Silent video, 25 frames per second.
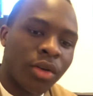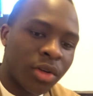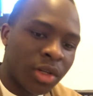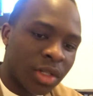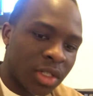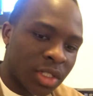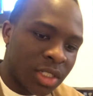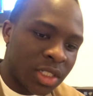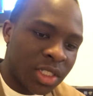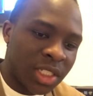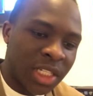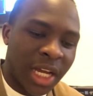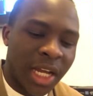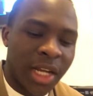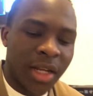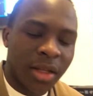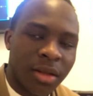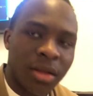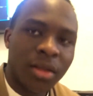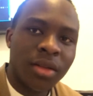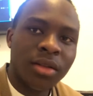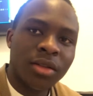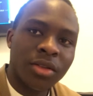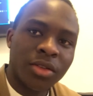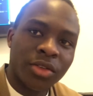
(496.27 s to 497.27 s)
this
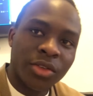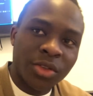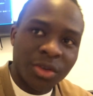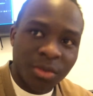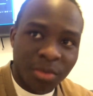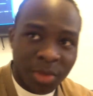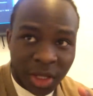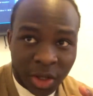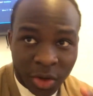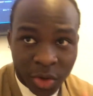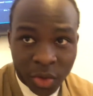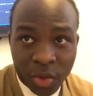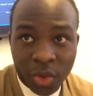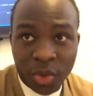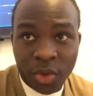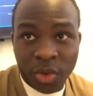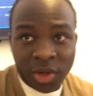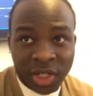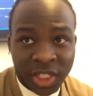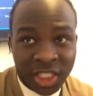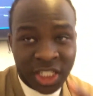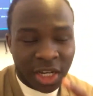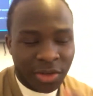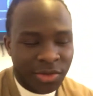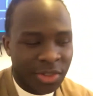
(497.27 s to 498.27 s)
channel to be good with
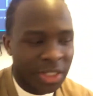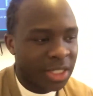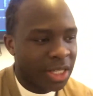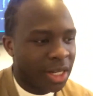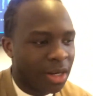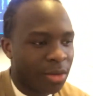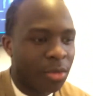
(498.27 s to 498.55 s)
JavaScript,